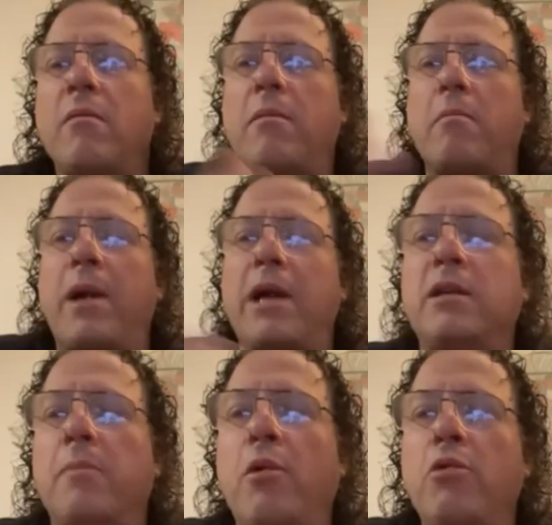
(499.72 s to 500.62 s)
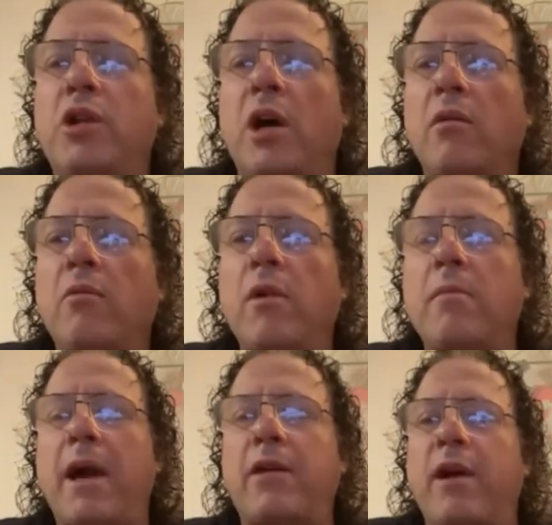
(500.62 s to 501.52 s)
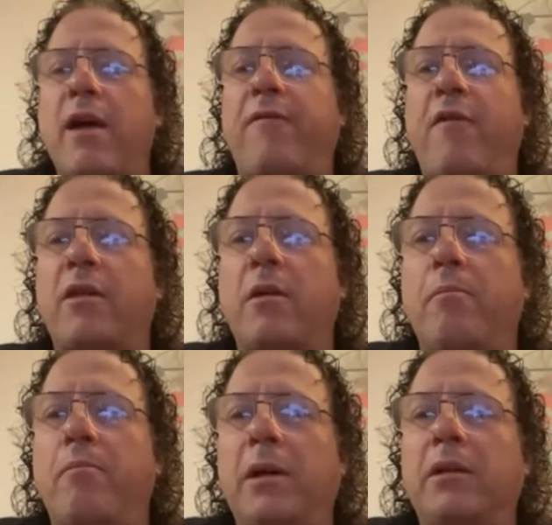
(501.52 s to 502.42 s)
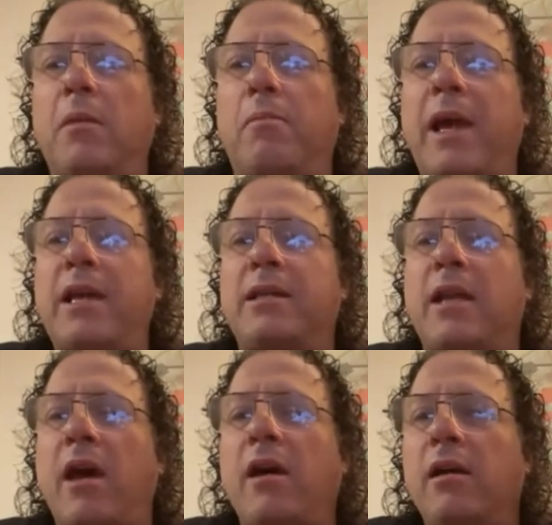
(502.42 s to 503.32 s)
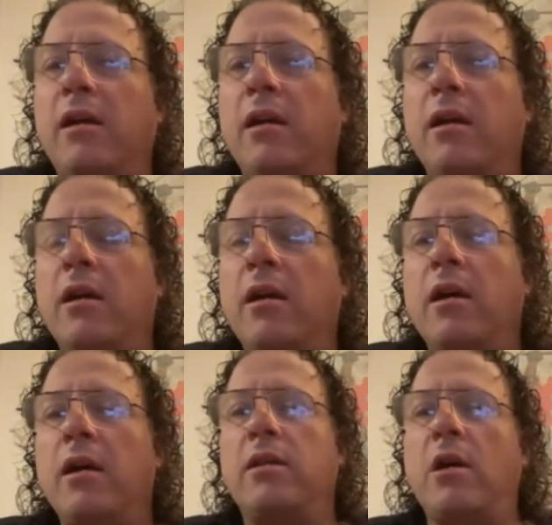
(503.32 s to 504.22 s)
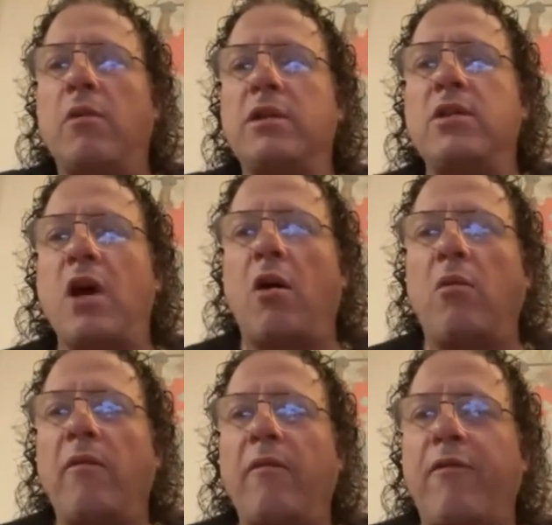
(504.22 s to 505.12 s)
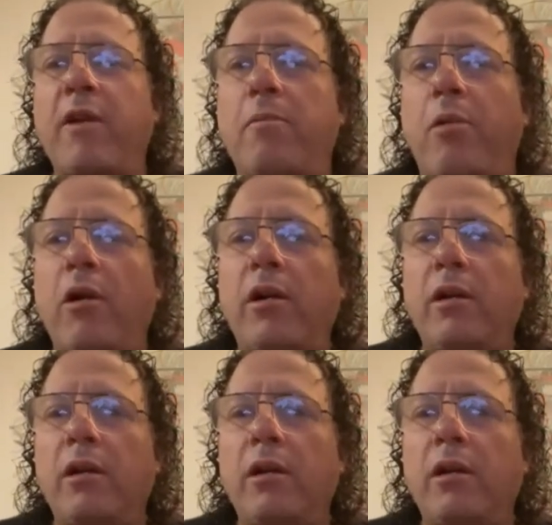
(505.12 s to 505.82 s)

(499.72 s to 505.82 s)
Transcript: Birżebbuġa, when my grandfather built the place there, there was no free port.